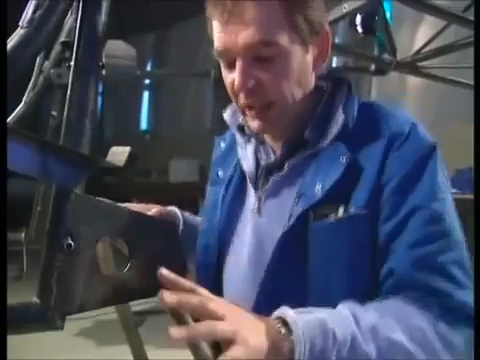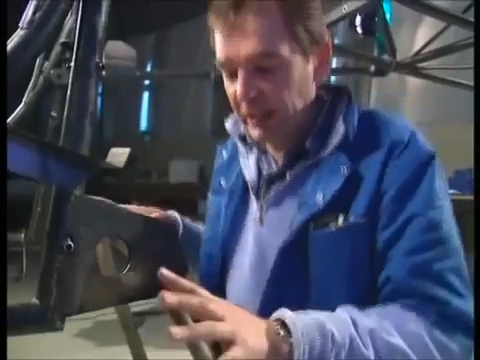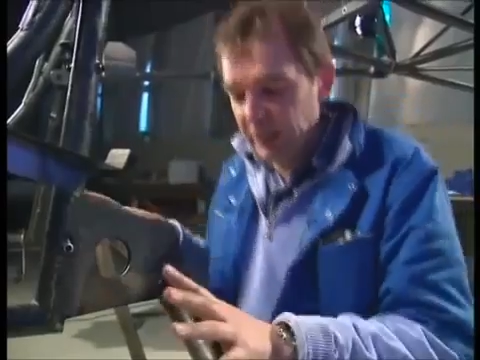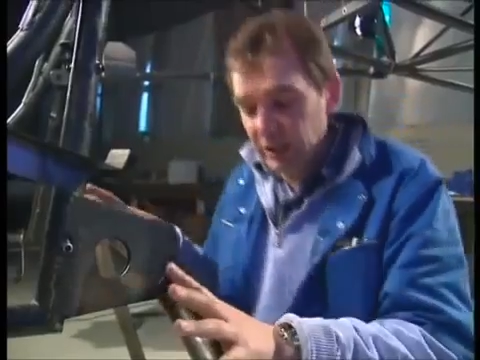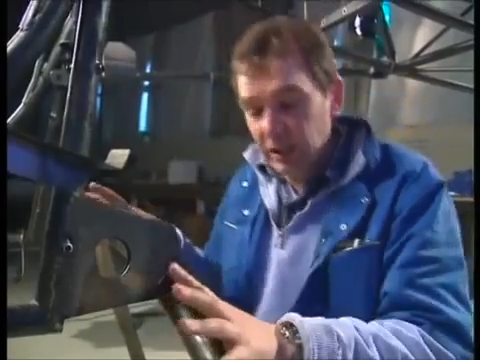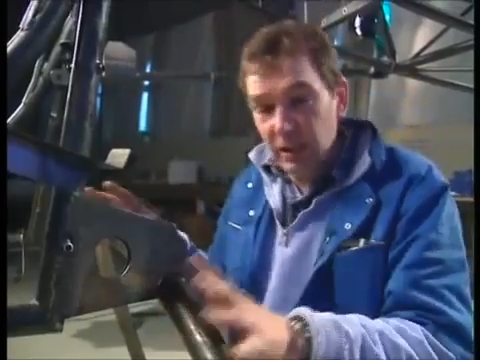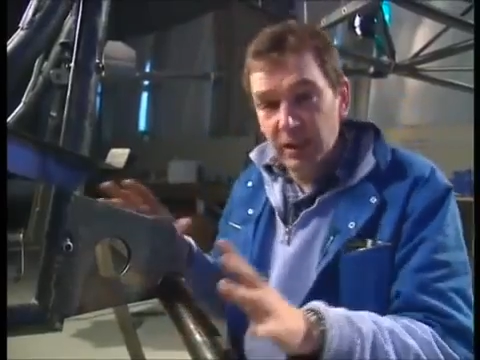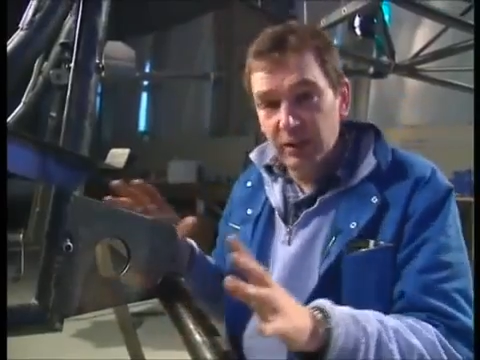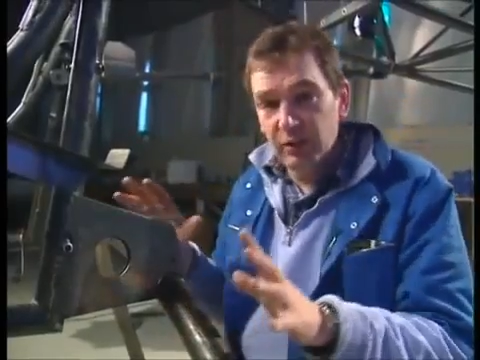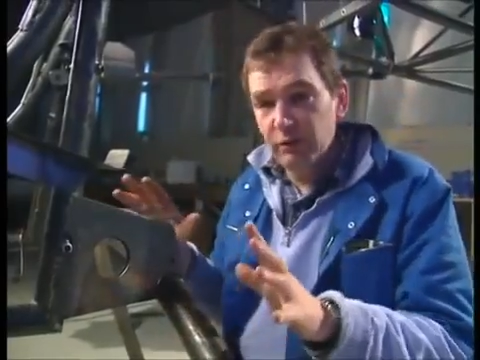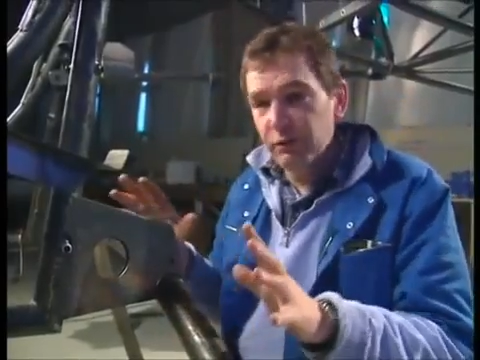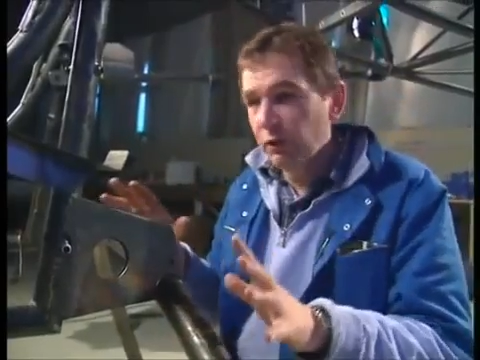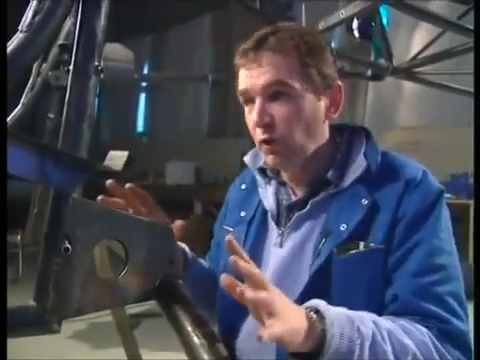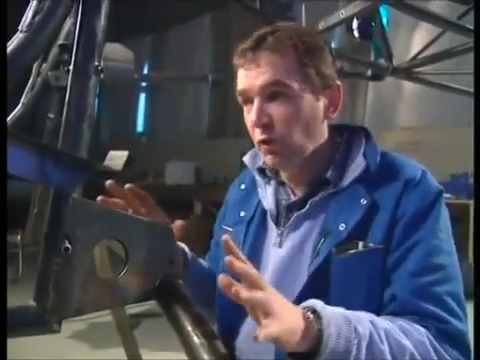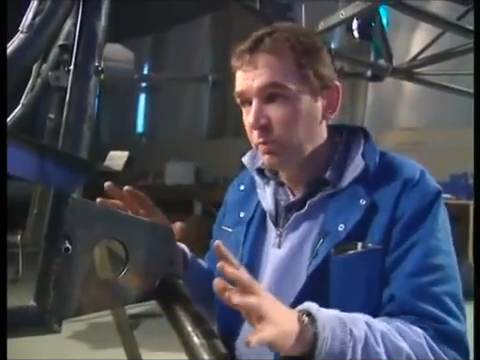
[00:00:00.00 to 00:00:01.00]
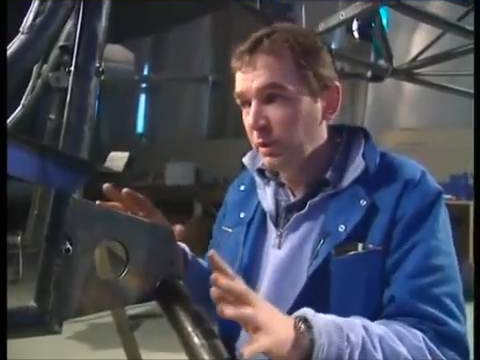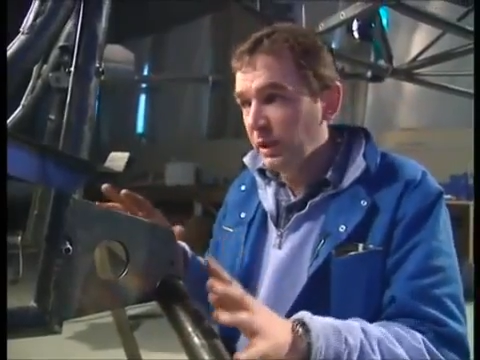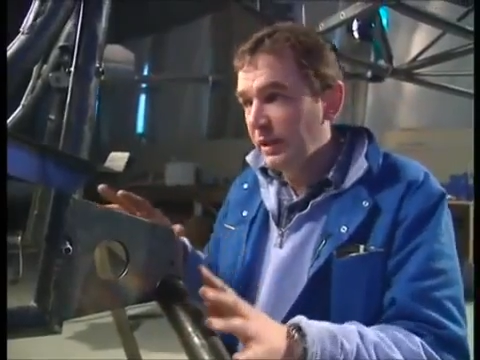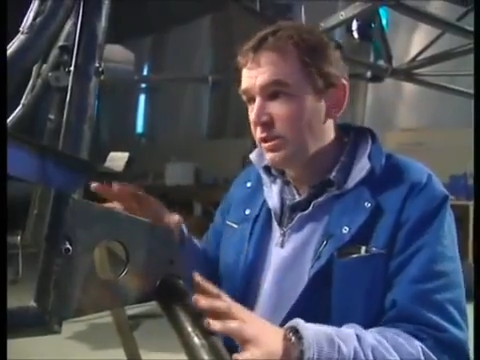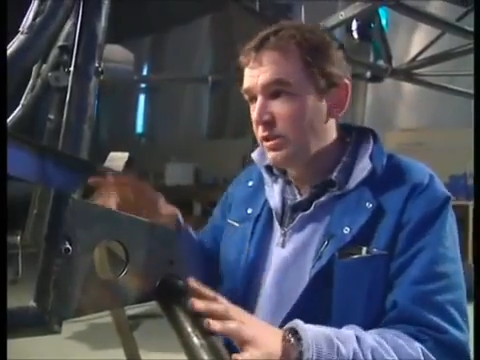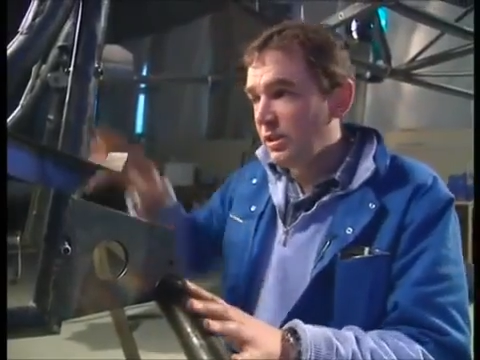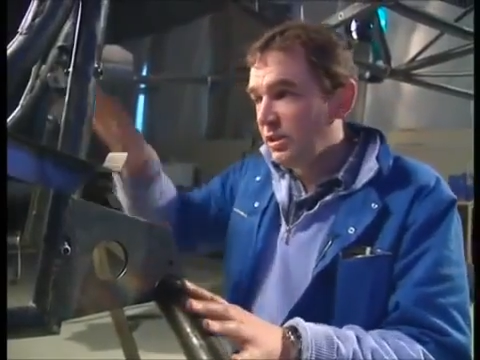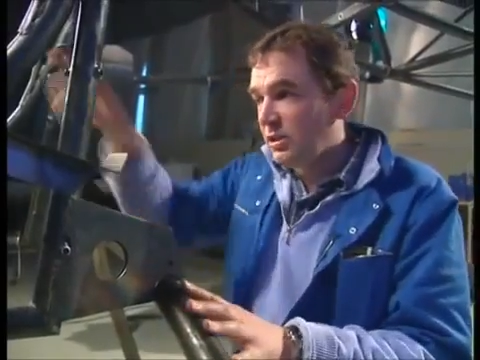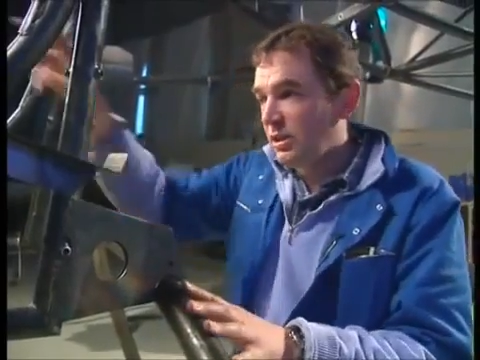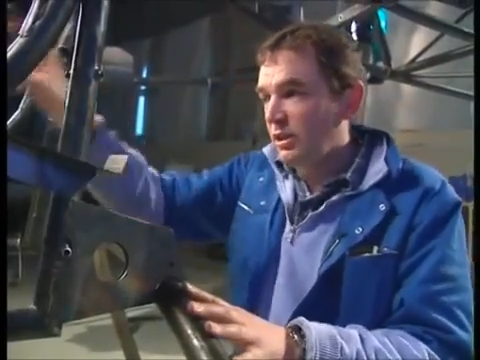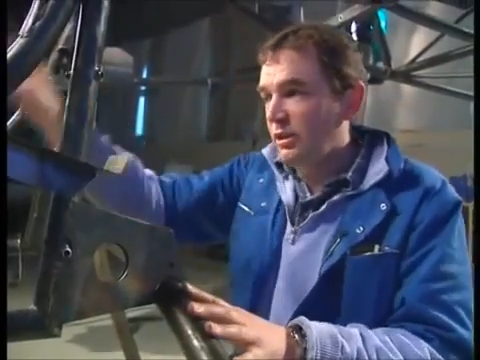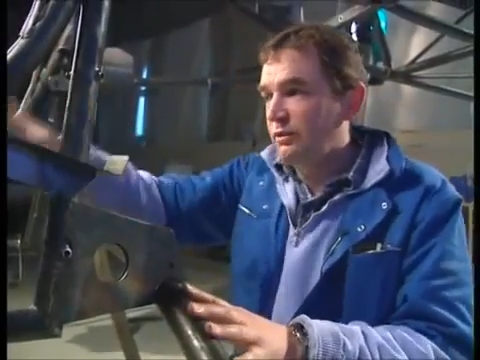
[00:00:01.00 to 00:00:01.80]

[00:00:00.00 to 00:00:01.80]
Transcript: the landing gear in four places.